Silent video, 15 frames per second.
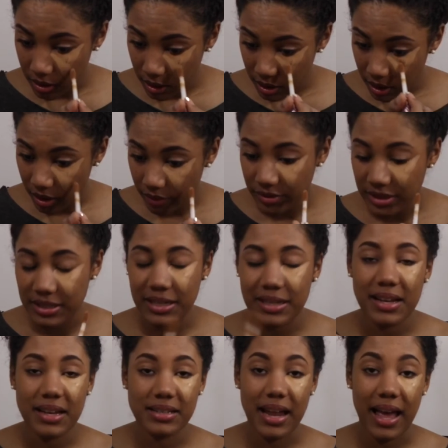It obviously
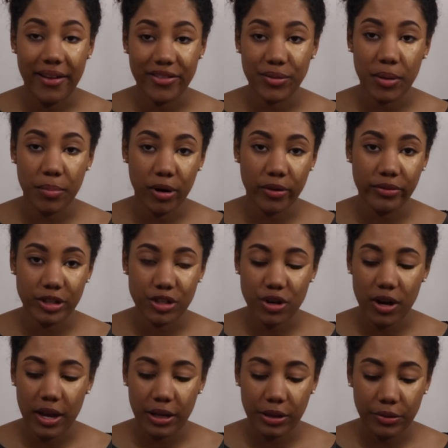doesn't have to be a perfect
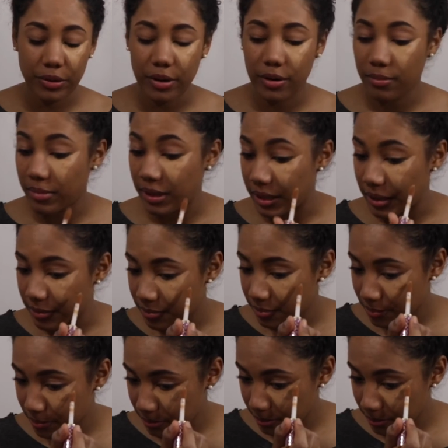triangle, but